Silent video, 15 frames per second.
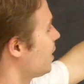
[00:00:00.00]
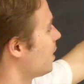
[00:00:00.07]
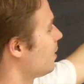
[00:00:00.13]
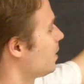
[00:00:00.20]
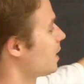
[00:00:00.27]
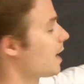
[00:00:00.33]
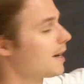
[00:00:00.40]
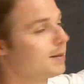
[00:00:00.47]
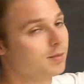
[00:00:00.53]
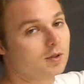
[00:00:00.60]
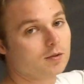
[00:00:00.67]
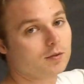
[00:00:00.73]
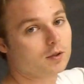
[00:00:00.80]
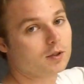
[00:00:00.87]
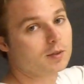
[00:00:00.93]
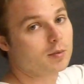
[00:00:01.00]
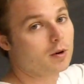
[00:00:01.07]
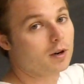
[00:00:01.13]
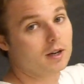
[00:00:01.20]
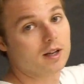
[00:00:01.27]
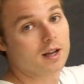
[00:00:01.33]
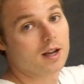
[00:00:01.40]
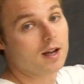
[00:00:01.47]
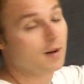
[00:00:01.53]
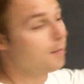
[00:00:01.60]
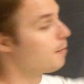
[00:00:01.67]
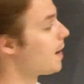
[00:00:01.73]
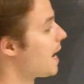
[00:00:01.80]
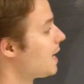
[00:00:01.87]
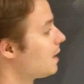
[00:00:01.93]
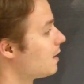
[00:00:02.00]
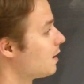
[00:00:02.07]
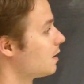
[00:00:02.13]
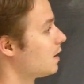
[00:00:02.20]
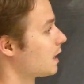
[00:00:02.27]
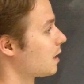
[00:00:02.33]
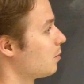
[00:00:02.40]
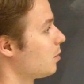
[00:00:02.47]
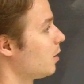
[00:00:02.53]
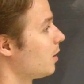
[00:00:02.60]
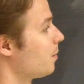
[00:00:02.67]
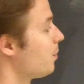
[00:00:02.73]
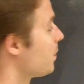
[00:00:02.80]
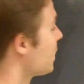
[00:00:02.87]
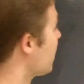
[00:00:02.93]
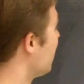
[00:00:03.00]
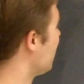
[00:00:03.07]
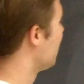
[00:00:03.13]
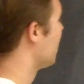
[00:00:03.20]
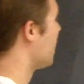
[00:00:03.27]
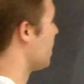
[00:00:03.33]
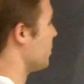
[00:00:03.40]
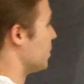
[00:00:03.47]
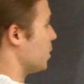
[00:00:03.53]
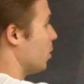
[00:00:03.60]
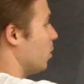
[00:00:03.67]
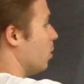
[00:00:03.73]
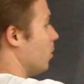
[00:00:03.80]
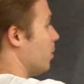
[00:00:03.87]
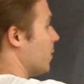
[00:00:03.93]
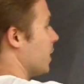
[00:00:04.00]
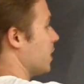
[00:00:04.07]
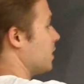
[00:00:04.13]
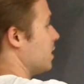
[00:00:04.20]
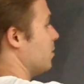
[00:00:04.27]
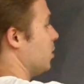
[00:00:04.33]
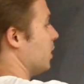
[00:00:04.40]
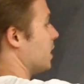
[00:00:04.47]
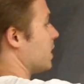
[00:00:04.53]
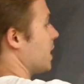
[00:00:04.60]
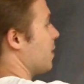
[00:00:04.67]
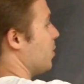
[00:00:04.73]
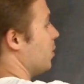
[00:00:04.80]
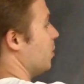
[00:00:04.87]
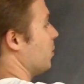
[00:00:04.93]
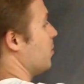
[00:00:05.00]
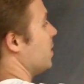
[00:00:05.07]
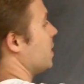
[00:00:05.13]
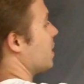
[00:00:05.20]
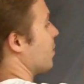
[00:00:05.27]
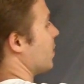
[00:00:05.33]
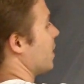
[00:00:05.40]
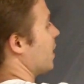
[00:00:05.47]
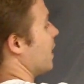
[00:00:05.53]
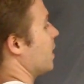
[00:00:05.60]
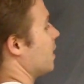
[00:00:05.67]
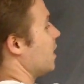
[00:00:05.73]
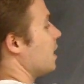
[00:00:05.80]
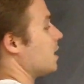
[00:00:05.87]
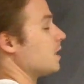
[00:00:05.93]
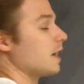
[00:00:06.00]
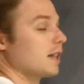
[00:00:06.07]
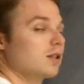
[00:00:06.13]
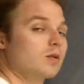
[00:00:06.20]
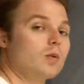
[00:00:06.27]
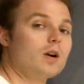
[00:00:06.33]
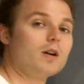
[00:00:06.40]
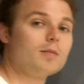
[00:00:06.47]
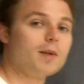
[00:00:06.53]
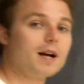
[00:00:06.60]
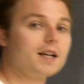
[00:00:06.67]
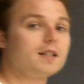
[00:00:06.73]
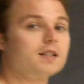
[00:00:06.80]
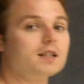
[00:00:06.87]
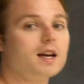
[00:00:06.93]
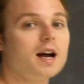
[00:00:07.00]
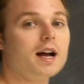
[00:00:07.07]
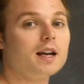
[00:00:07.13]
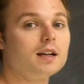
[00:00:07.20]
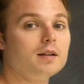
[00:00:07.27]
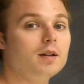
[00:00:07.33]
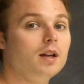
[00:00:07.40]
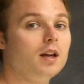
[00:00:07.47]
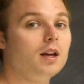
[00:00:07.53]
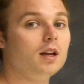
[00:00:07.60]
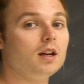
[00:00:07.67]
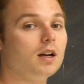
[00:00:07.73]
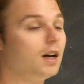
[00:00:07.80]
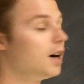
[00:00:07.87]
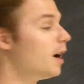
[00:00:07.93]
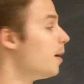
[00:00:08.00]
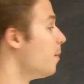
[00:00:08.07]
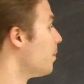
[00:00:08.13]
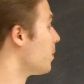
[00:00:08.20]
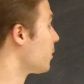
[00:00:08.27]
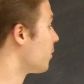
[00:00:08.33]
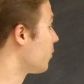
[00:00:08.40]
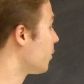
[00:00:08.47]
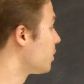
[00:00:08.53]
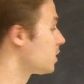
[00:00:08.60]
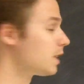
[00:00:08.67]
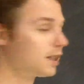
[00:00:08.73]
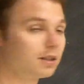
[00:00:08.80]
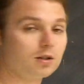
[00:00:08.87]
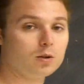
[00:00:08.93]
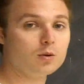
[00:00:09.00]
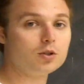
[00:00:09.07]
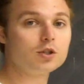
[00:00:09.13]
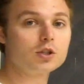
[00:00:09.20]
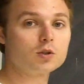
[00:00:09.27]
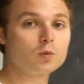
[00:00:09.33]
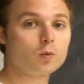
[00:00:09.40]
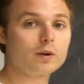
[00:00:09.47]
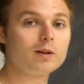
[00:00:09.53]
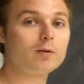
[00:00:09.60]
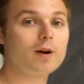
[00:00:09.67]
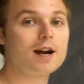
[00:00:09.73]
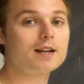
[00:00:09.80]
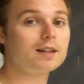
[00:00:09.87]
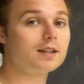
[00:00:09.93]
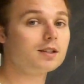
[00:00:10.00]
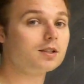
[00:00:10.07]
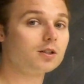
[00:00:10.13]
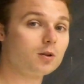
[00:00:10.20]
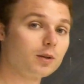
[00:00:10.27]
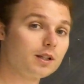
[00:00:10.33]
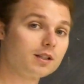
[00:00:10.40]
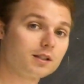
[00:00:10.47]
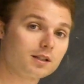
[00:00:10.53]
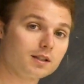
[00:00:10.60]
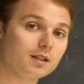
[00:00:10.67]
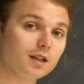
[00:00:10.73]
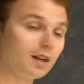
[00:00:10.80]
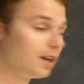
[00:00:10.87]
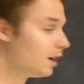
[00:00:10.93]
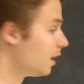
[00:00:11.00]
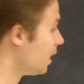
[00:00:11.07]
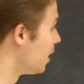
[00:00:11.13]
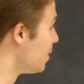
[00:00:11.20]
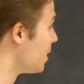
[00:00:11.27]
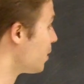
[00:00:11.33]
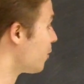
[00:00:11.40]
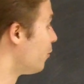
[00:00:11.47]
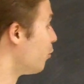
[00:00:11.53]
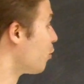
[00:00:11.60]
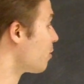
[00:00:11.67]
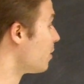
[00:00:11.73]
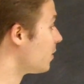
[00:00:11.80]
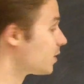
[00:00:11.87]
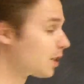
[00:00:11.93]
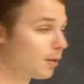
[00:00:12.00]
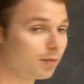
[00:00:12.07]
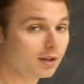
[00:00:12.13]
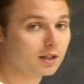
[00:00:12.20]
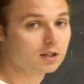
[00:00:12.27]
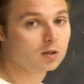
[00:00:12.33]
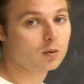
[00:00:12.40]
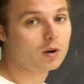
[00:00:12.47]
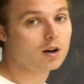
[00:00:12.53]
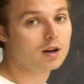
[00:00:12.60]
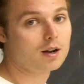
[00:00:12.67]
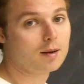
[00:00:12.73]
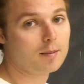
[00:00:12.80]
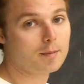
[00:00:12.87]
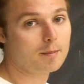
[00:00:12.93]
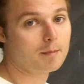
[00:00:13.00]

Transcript: part times the first part minus the second part. So a simple example would be something like this, x squared minus 9. The first thing to do is just rewrite this so it's in the form of something squared